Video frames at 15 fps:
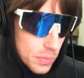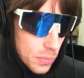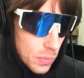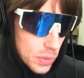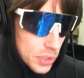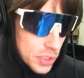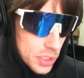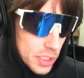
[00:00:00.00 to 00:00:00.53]

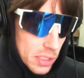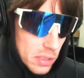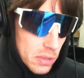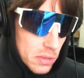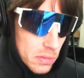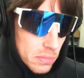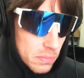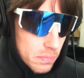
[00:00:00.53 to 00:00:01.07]
will
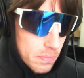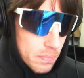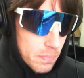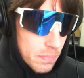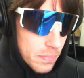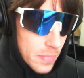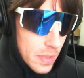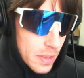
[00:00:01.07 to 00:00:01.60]
still
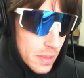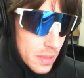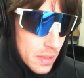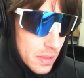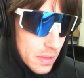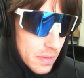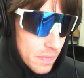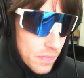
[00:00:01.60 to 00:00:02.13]

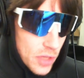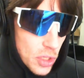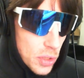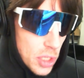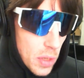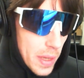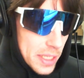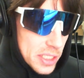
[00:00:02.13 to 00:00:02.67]
view you as